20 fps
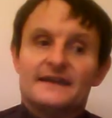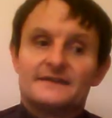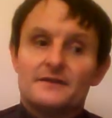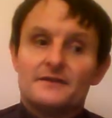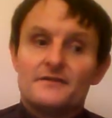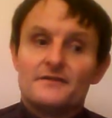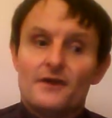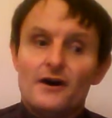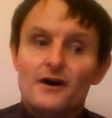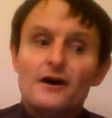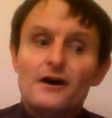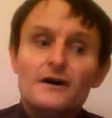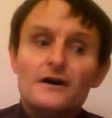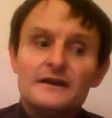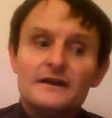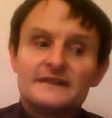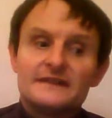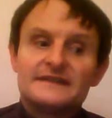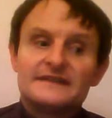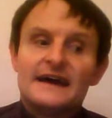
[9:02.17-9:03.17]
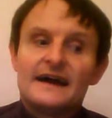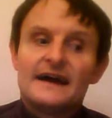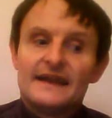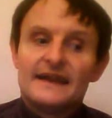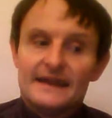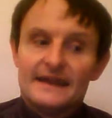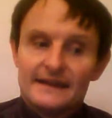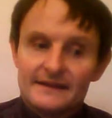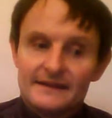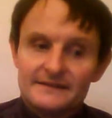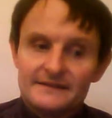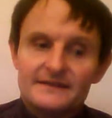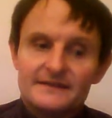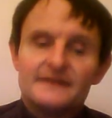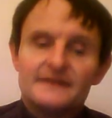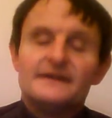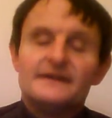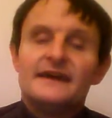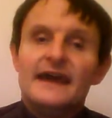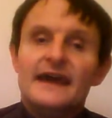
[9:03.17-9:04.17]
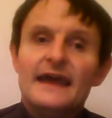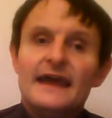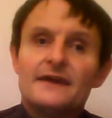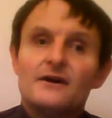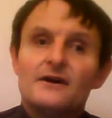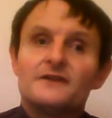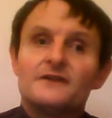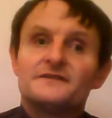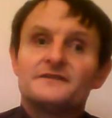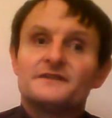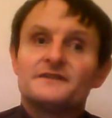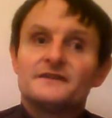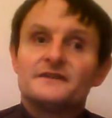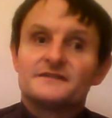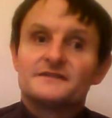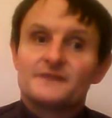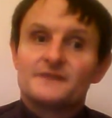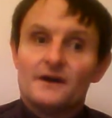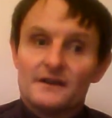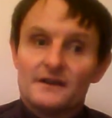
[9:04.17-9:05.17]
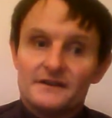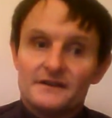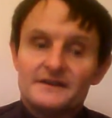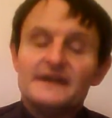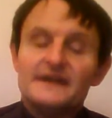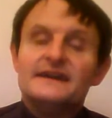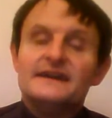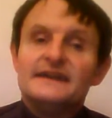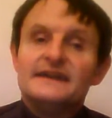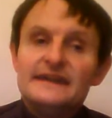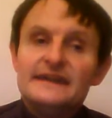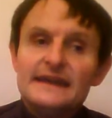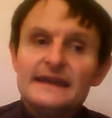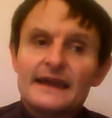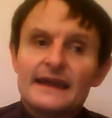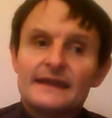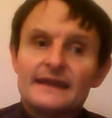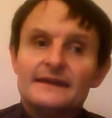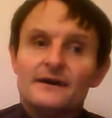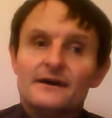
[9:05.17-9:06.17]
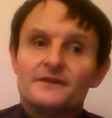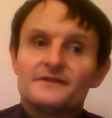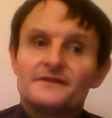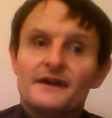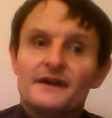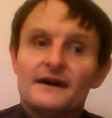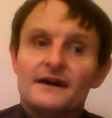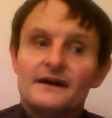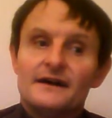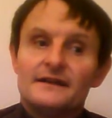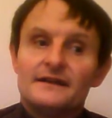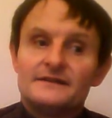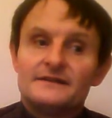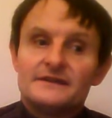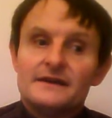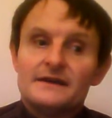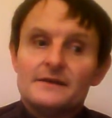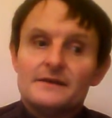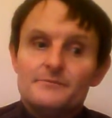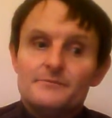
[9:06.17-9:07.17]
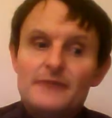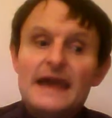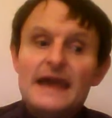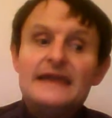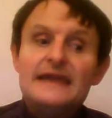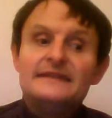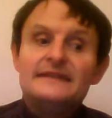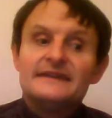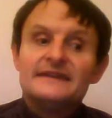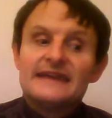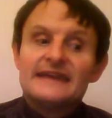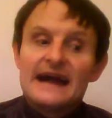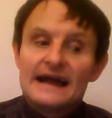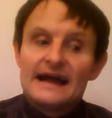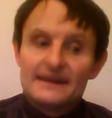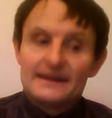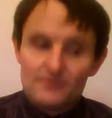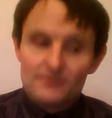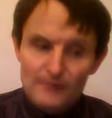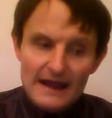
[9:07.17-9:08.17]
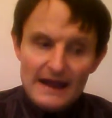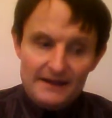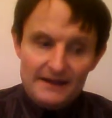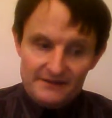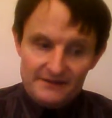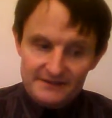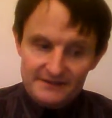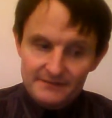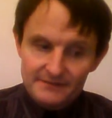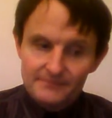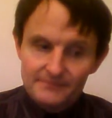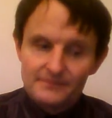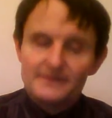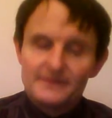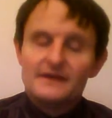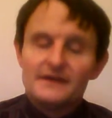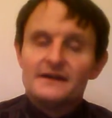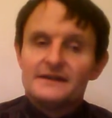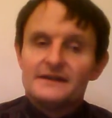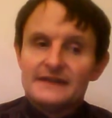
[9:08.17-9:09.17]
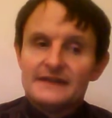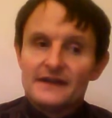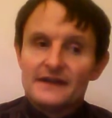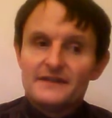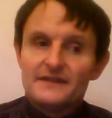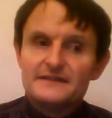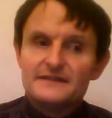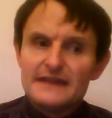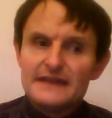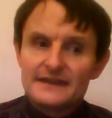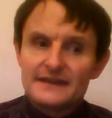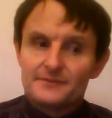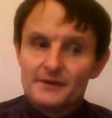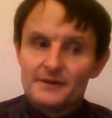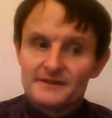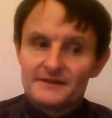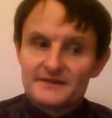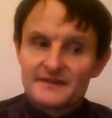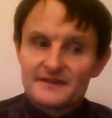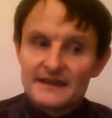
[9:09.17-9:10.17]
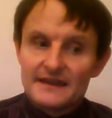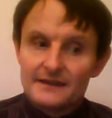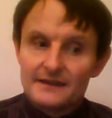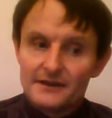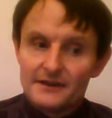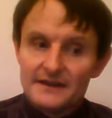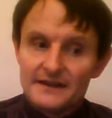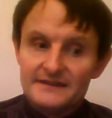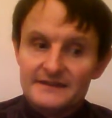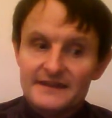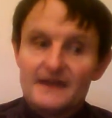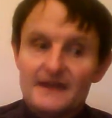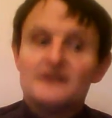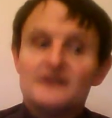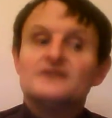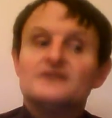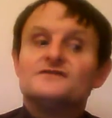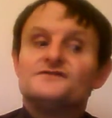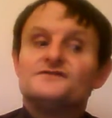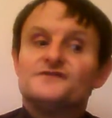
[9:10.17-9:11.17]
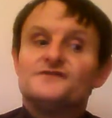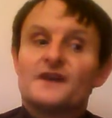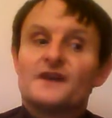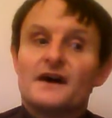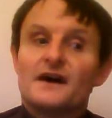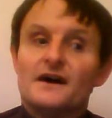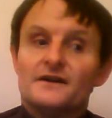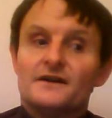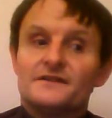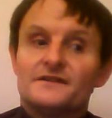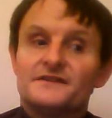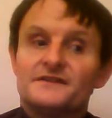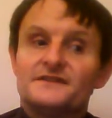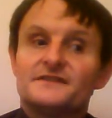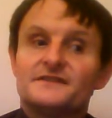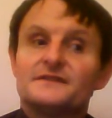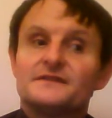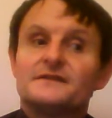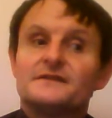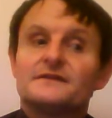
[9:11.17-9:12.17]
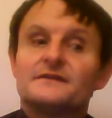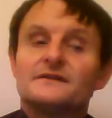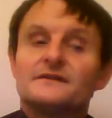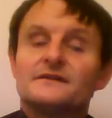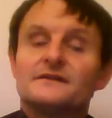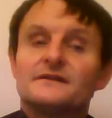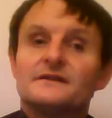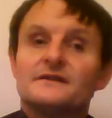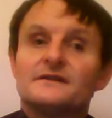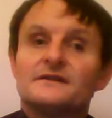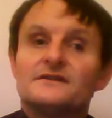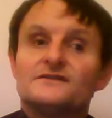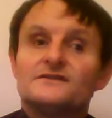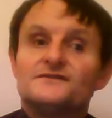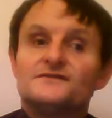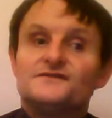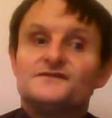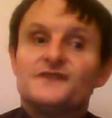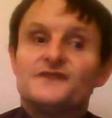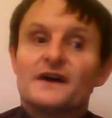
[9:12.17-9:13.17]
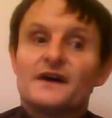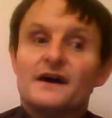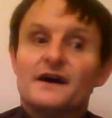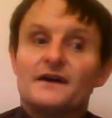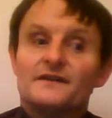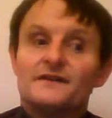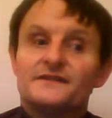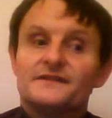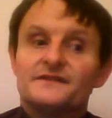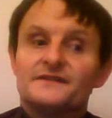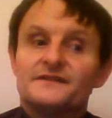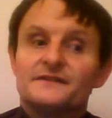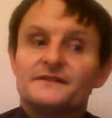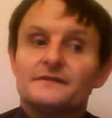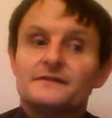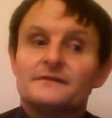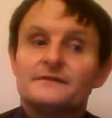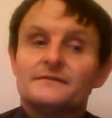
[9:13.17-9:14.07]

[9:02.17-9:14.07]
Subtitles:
So we've got Angleterre, England, Écosse, Scotland, Ireland, Ireland, Pays de Galles, Wales. Now, this next one, as I said, a lot easier. France. France.